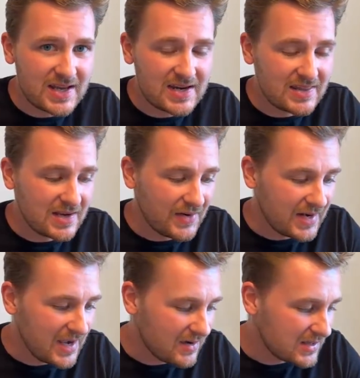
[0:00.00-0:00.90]
anything right
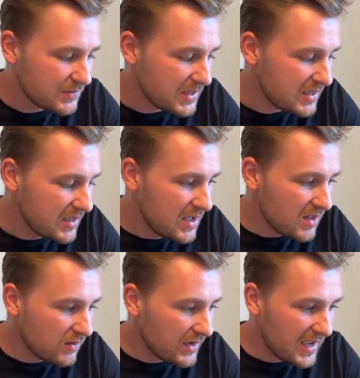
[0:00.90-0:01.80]
now as we
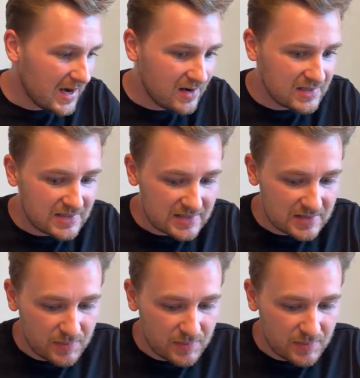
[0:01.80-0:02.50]
look at Aries season,